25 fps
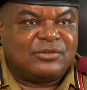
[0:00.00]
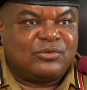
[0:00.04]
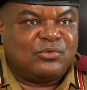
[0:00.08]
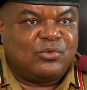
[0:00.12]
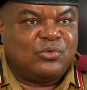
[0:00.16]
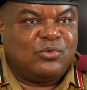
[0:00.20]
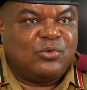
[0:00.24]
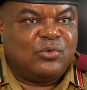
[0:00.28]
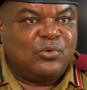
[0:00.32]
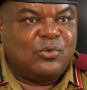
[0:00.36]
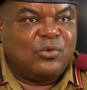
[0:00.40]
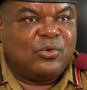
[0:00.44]

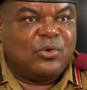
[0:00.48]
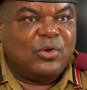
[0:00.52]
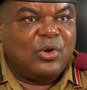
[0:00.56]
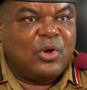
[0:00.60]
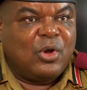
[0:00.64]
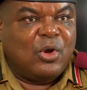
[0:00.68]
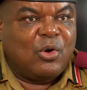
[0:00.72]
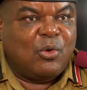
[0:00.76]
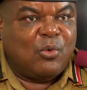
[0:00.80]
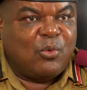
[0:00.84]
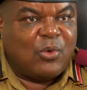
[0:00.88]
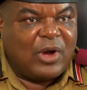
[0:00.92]
who
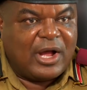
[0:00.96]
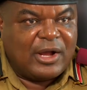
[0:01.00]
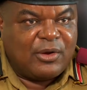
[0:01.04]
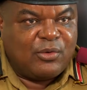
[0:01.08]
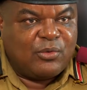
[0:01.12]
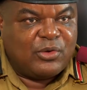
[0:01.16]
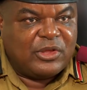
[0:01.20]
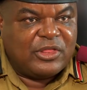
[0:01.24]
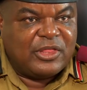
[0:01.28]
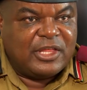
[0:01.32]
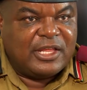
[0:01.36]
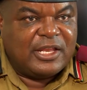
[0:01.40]

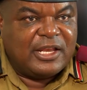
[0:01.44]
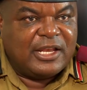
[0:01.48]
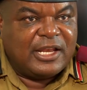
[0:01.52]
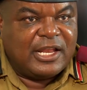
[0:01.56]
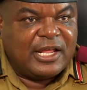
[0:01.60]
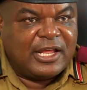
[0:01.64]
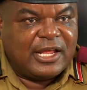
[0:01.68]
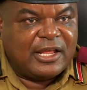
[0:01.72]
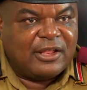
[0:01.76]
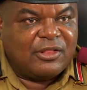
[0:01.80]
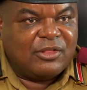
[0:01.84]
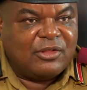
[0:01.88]
work
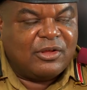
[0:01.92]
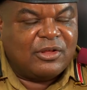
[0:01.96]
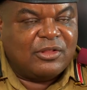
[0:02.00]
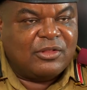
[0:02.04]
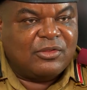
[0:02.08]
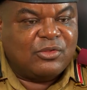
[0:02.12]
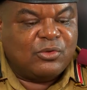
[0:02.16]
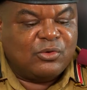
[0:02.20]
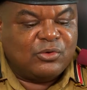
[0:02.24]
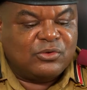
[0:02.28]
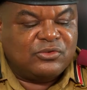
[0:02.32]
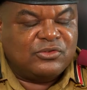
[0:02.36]
within
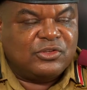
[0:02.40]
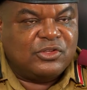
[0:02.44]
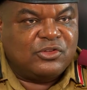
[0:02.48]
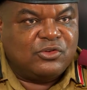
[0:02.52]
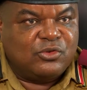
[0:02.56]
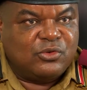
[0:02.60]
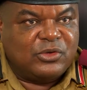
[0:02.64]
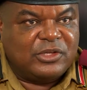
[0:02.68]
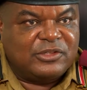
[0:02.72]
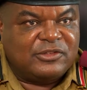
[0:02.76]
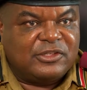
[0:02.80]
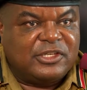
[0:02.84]
those
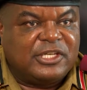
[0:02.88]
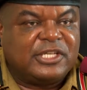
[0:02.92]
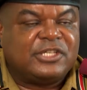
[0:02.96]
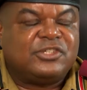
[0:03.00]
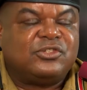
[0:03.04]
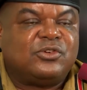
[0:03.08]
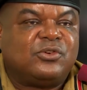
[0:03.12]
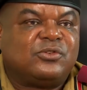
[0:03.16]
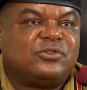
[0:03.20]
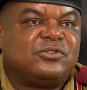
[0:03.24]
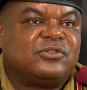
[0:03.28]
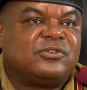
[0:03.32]

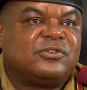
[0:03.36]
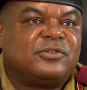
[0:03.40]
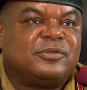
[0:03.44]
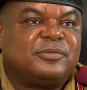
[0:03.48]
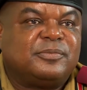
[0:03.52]
jurisdictions.